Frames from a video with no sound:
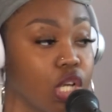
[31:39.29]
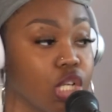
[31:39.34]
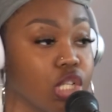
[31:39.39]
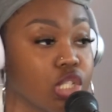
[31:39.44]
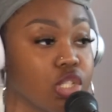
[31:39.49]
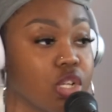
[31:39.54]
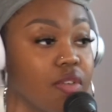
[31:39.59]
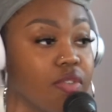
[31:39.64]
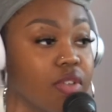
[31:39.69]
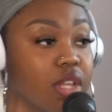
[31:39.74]

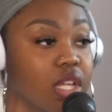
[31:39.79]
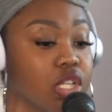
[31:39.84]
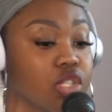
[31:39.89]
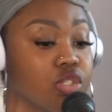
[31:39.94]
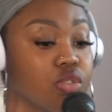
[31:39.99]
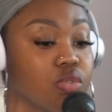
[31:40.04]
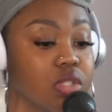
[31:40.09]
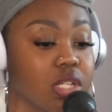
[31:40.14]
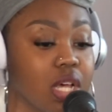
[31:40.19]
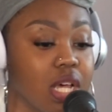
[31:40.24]
So I feel like it's
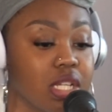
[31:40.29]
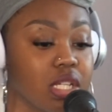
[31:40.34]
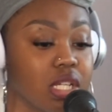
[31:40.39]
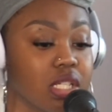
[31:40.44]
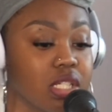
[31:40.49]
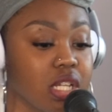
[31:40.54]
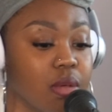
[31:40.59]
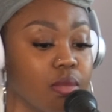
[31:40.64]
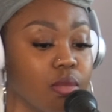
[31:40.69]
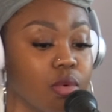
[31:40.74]
two sides of the
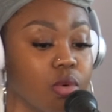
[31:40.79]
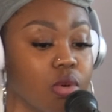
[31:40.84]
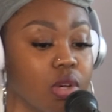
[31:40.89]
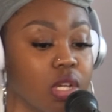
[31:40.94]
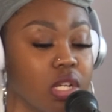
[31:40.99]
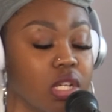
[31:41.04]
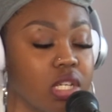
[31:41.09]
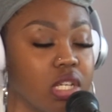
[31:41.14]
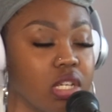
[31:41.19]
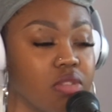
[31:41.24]
same
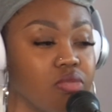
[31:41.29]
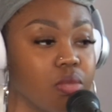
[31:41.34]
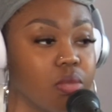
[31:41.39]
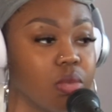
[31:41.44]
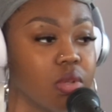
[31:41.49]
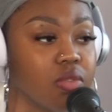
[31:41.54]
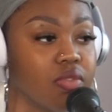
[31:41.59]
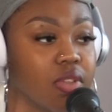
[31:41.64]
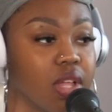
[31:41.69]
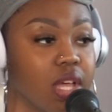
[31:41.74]
coin, even
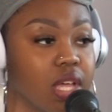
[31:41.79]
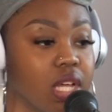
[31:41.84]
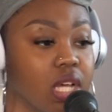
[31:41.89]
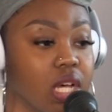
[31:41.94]
with like